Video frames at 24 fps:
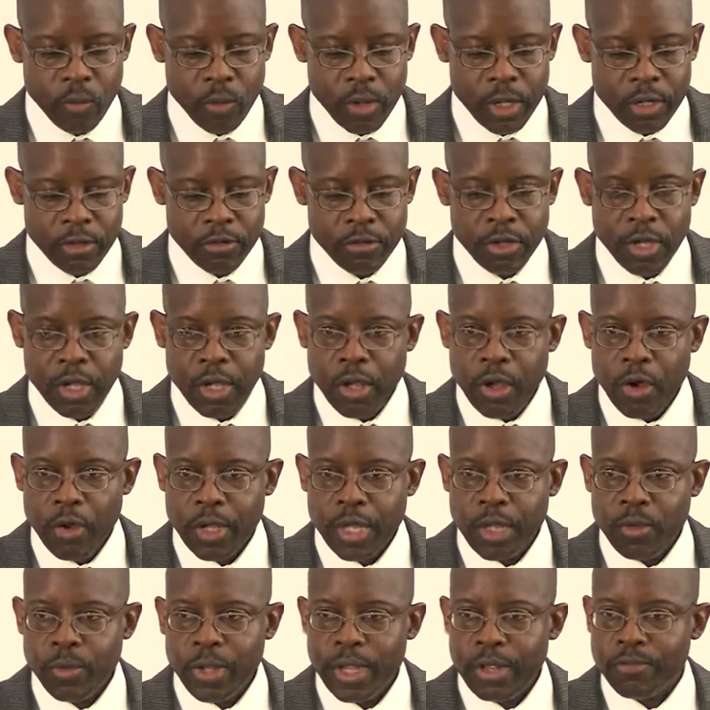was,
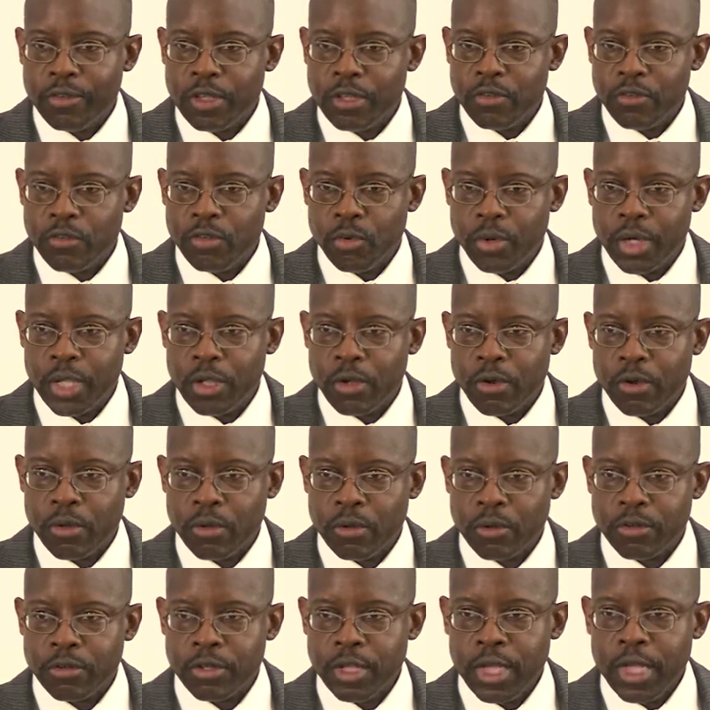okay, we have these three
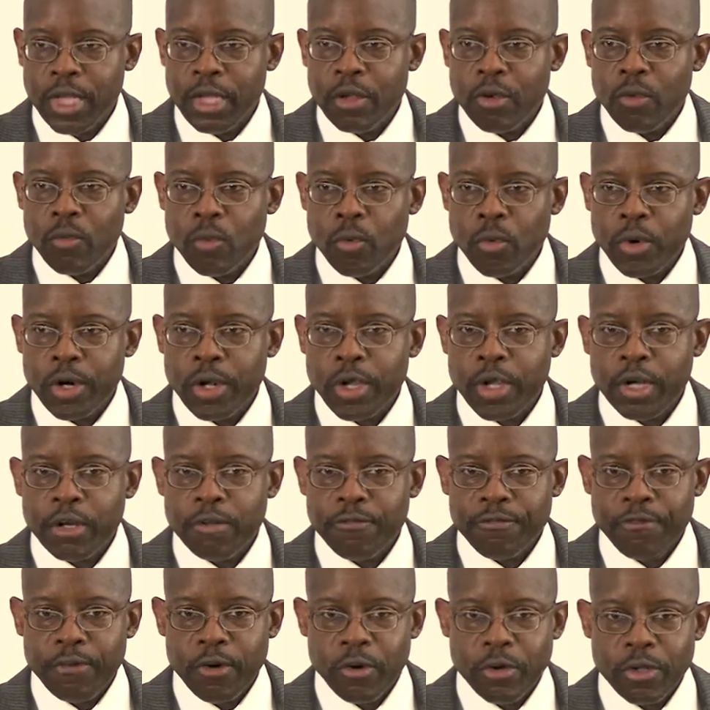goals. We're going to
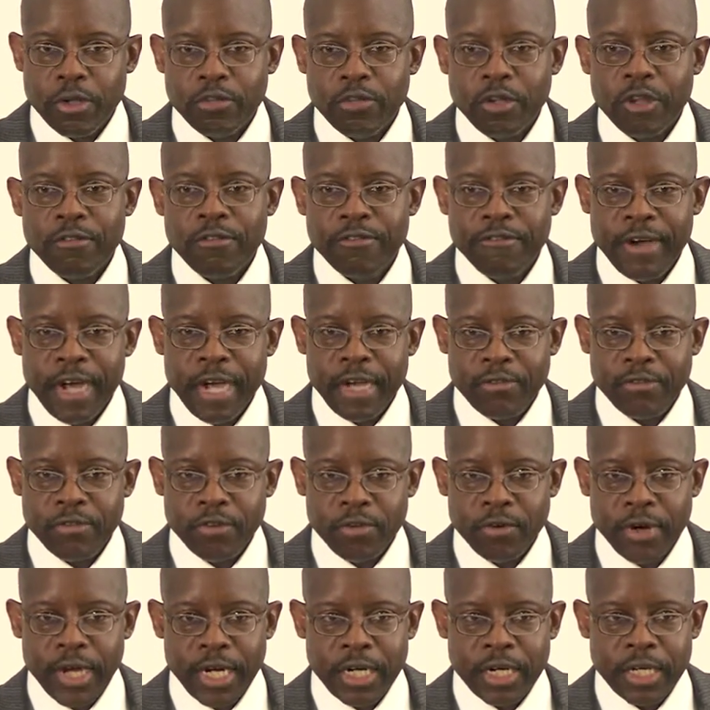focus on 5
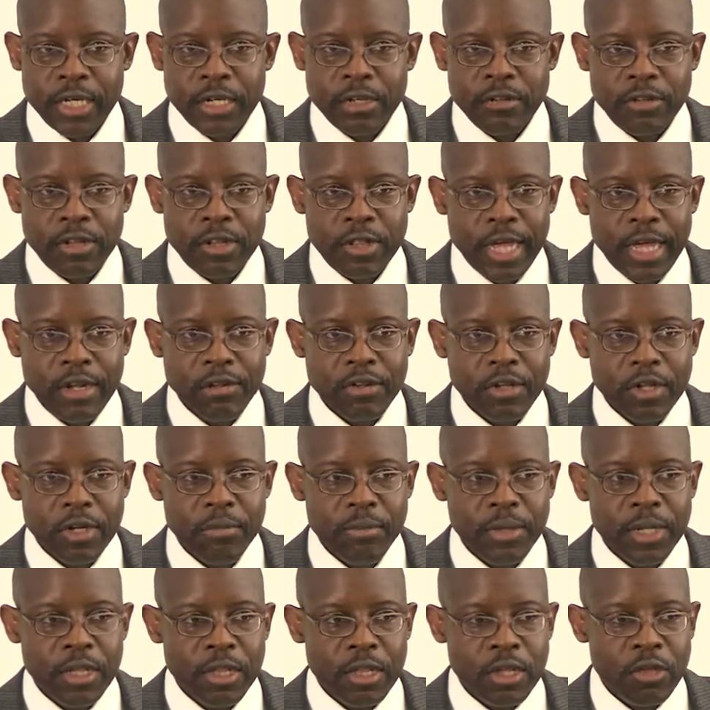strategies, and that's going to
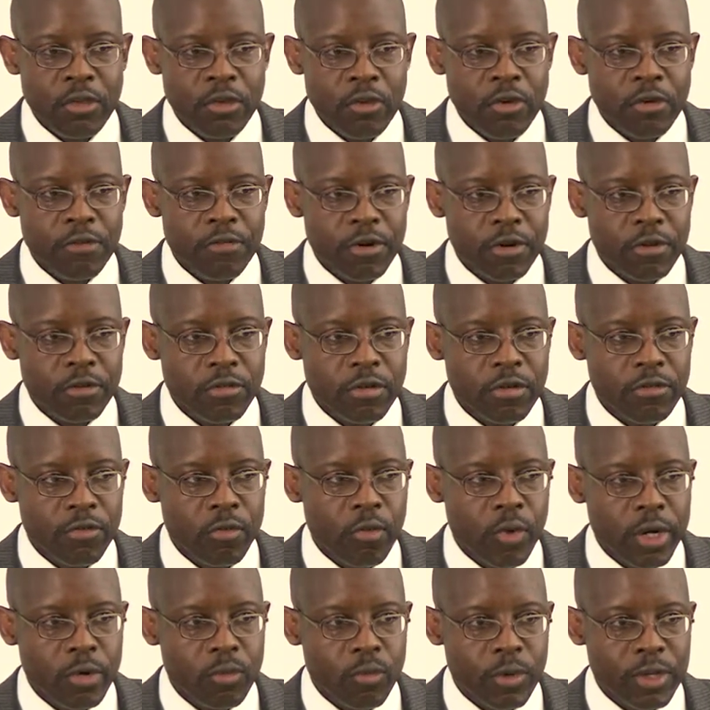be the universe of
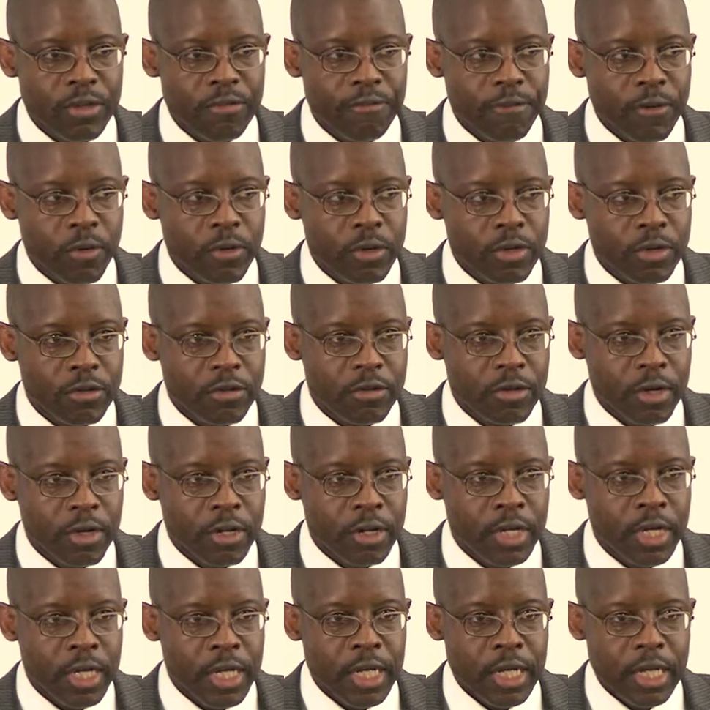what we focus
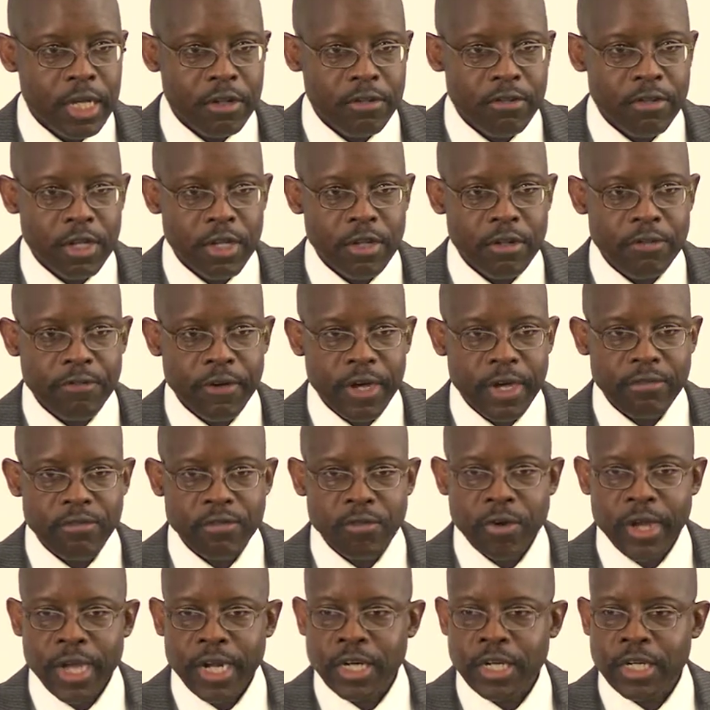on, is these 5
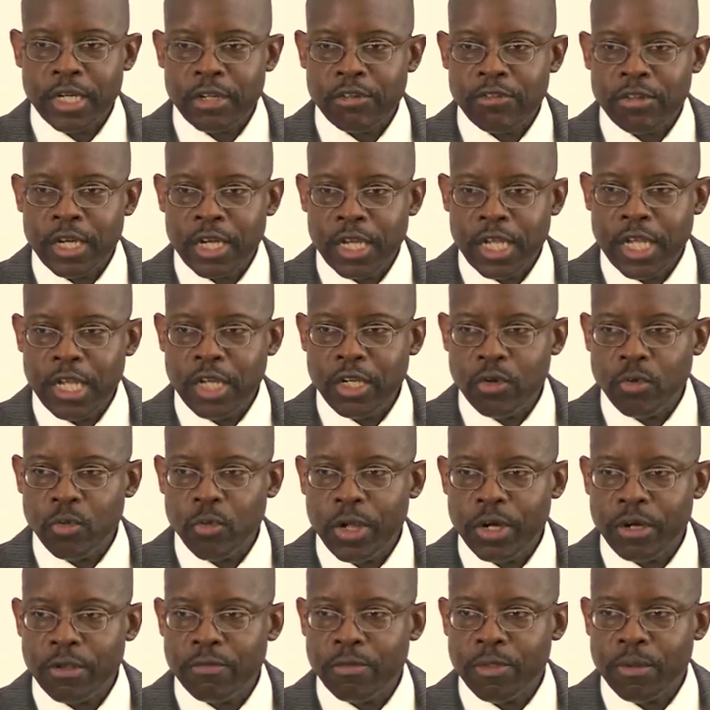strategies, and each
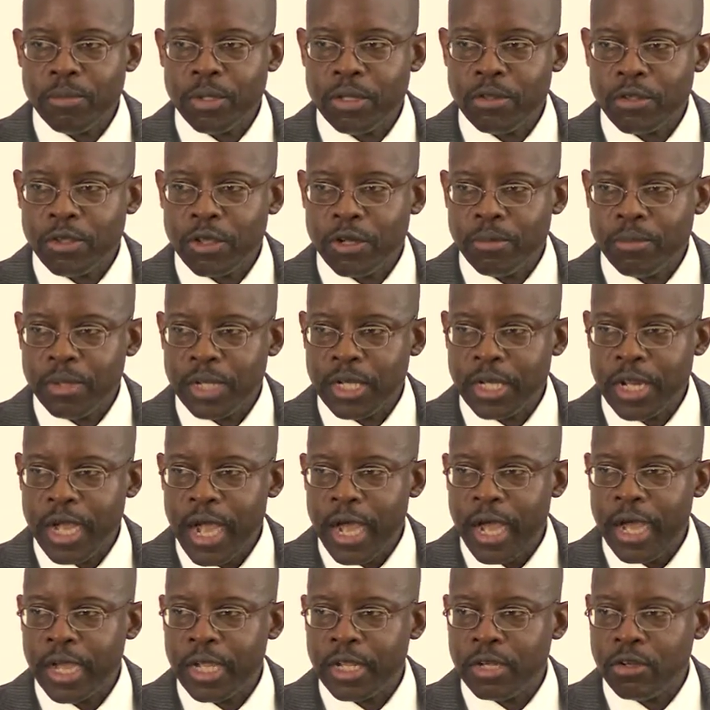one of them is going to be
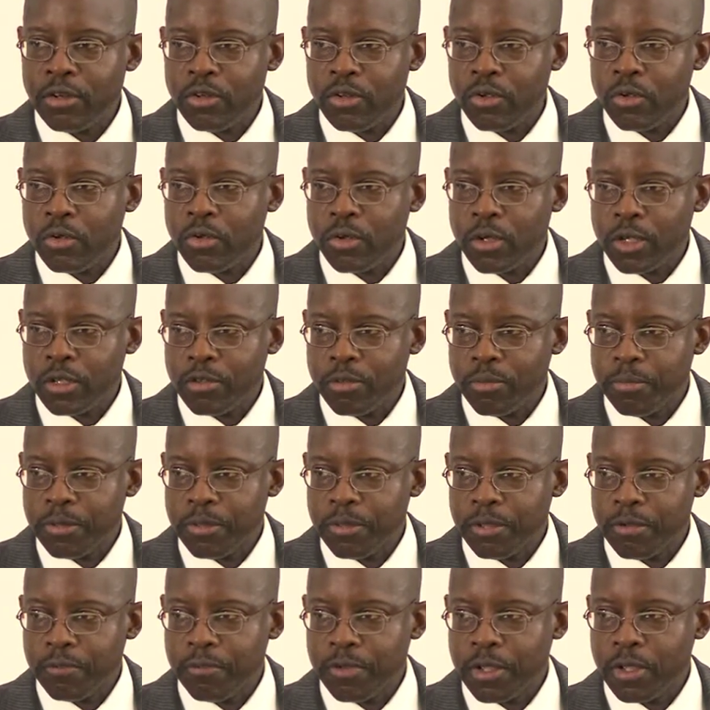tied to a
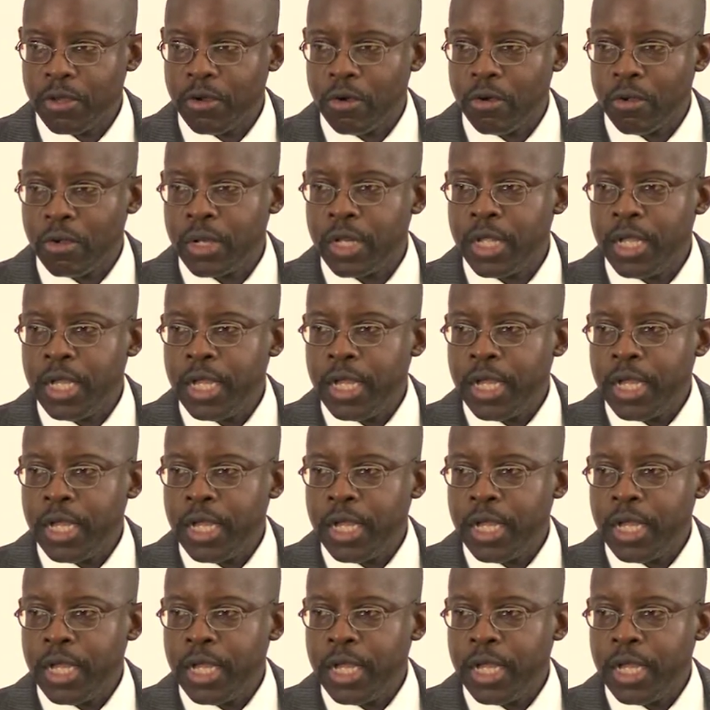specific goal.